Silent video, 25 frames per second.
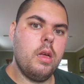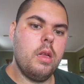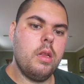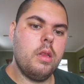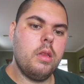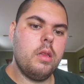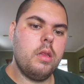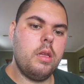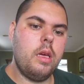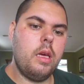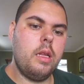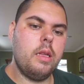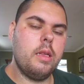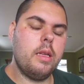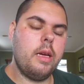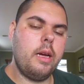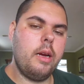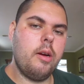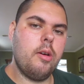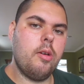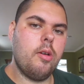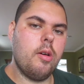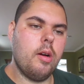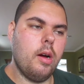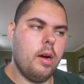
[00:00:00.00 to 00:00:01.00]
Then
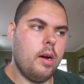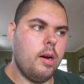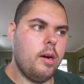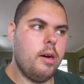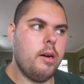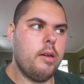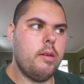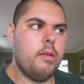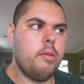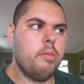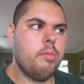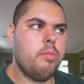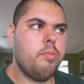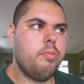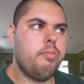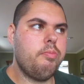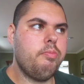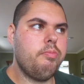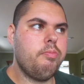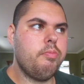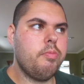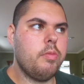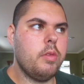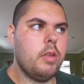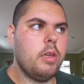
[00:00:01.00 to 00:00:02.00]
later on,
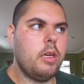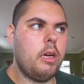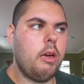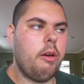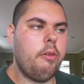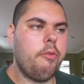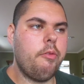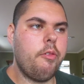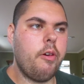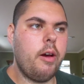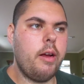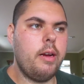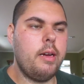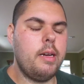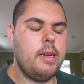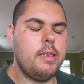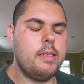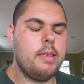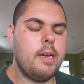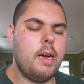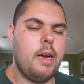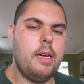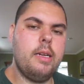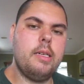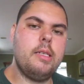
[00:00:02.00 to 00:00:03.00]
if I
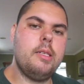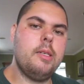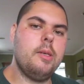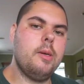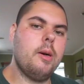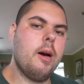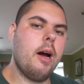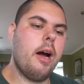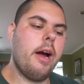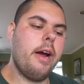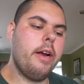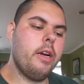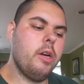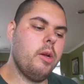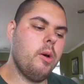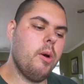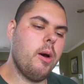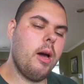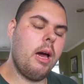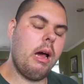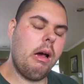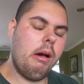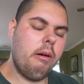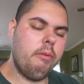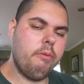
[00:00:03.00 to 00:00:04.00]
decide to, I do
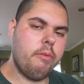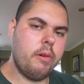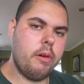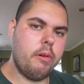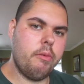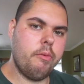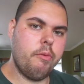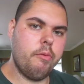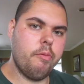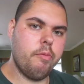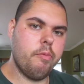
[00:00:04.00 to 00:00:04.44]
have a